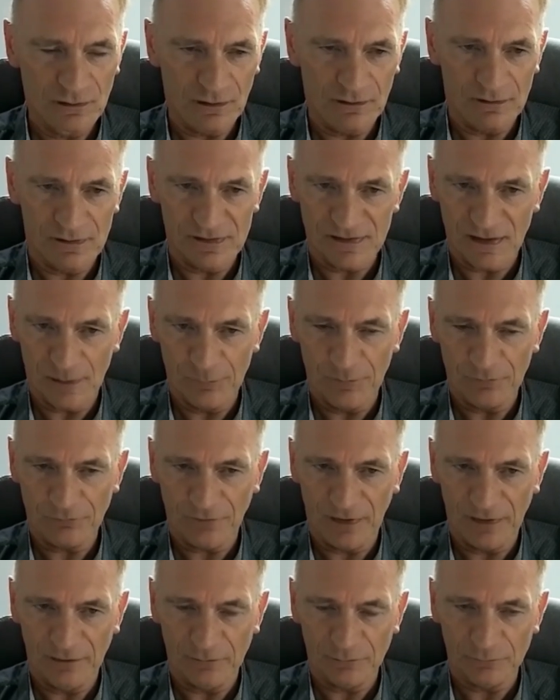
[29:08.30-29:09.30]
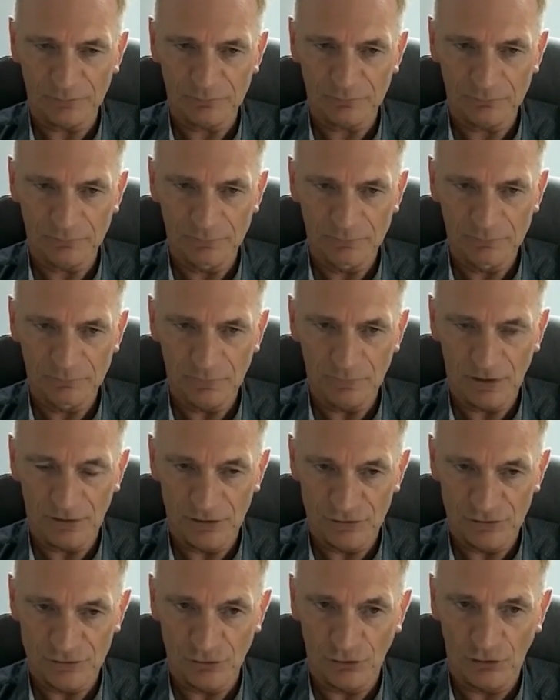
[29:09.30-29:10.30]
in the semi-final in the
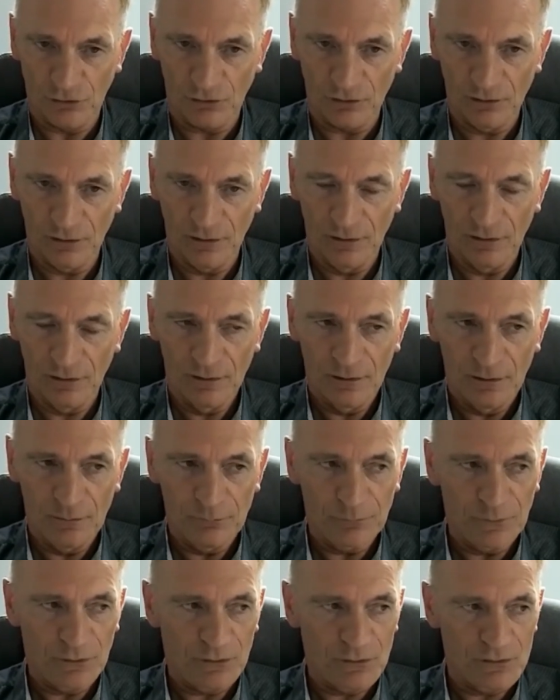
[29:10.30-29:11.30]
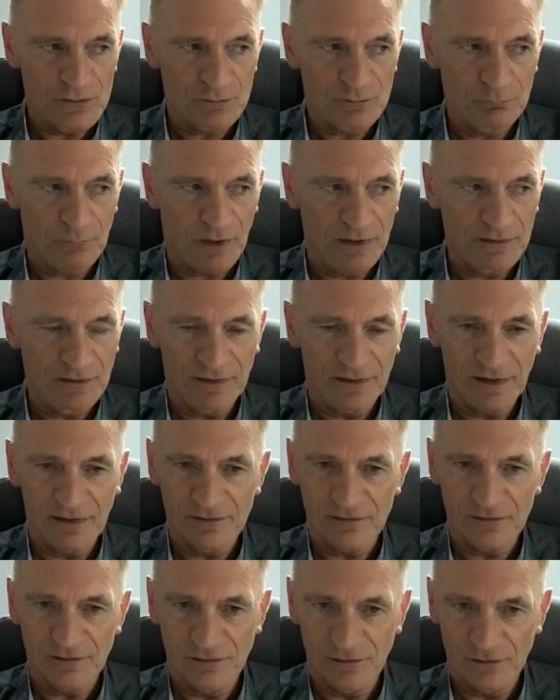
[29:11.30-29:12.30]
draw because Man
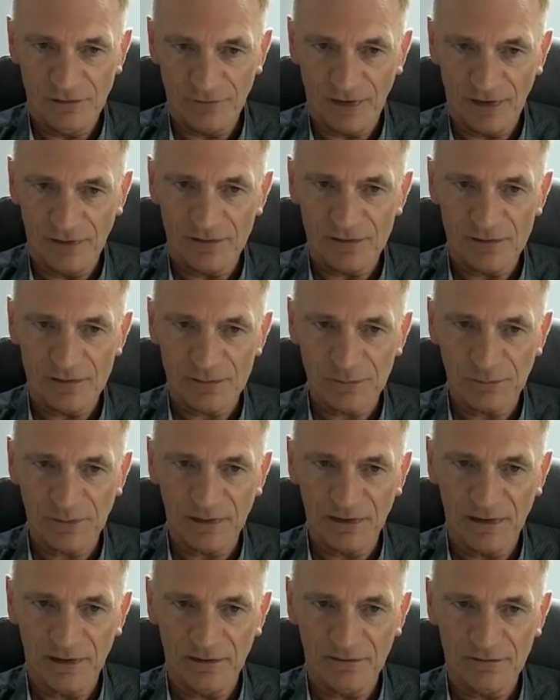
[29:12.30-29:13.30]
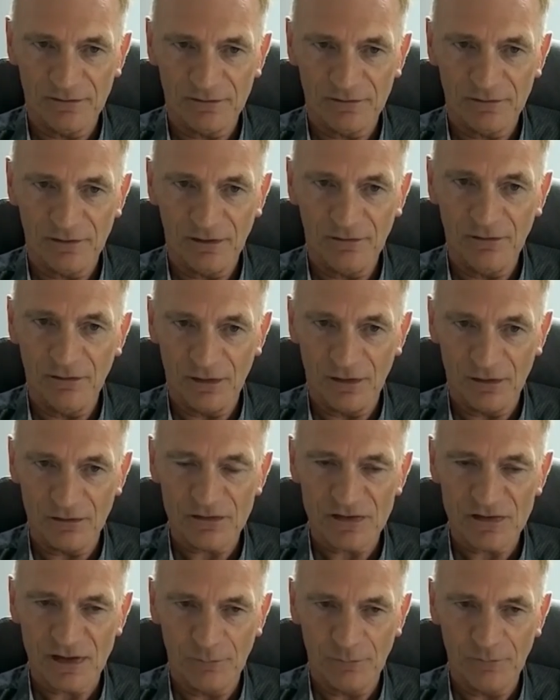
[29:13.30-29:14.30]
United and Juventus played in the other
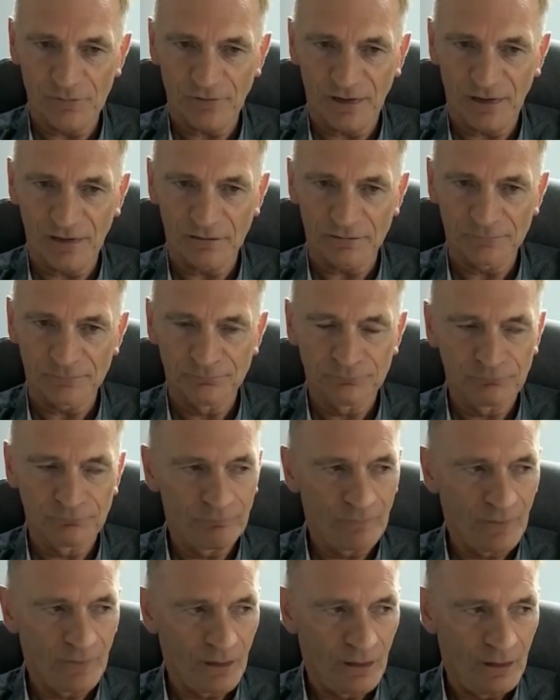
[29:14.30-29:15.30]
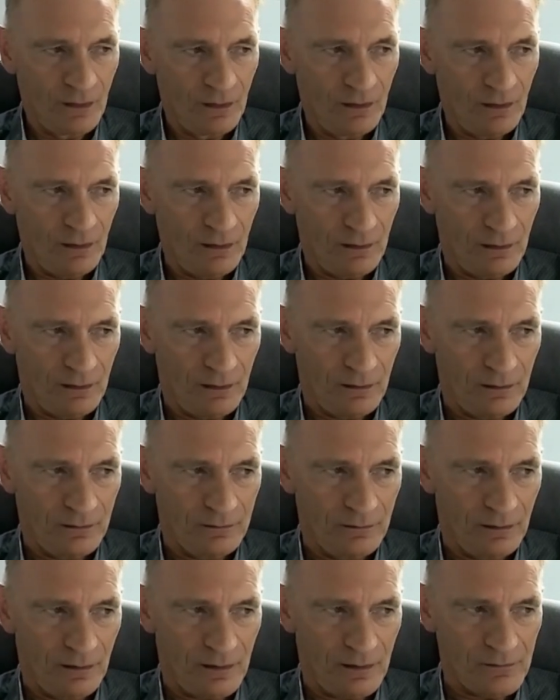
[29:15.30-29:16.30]
semi-final.
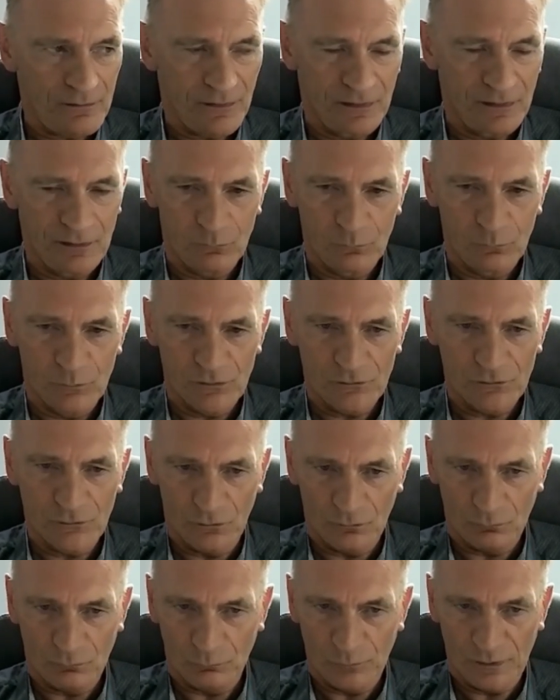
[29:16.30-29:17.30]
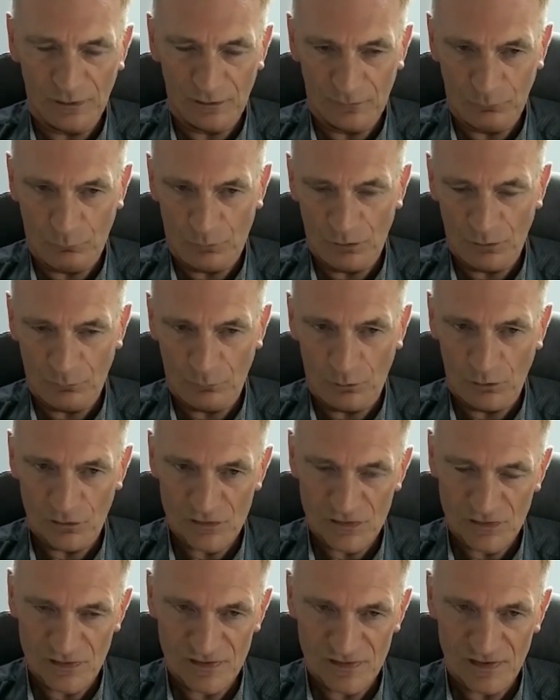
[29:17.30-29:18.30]
And I think we thought we had won a
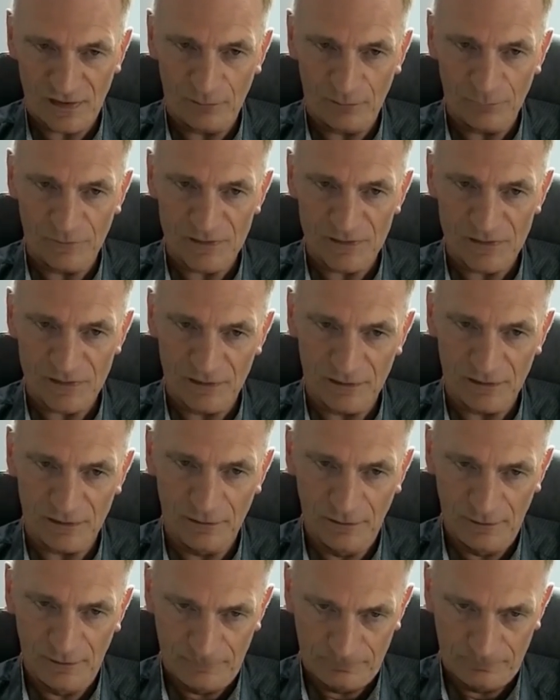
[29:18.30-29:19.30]
watch the same as the